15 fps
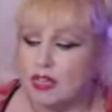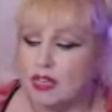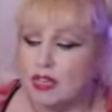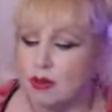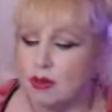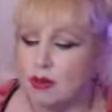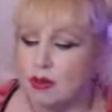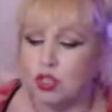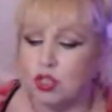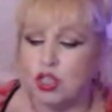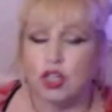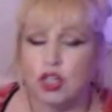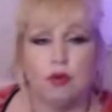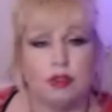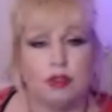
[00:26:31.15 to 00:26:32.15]
So it's all
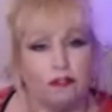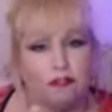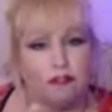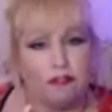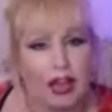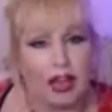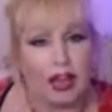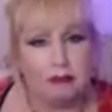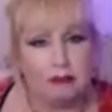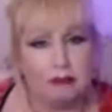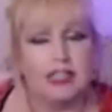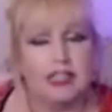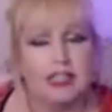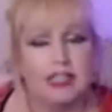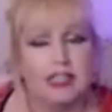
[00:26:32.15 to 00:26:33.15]
to do with the
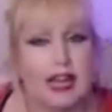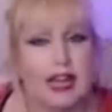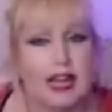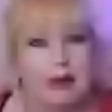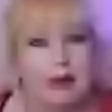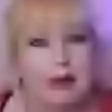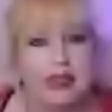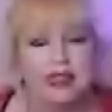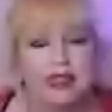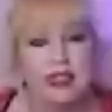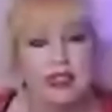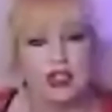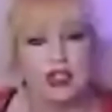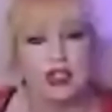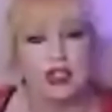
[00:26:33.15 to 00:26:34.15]
family dynamics.
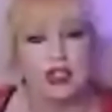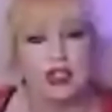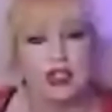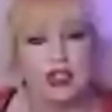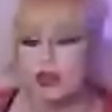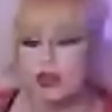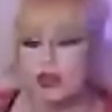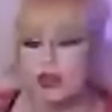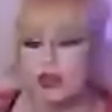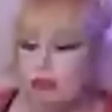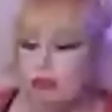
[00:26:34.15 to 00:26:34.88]
And it's to do with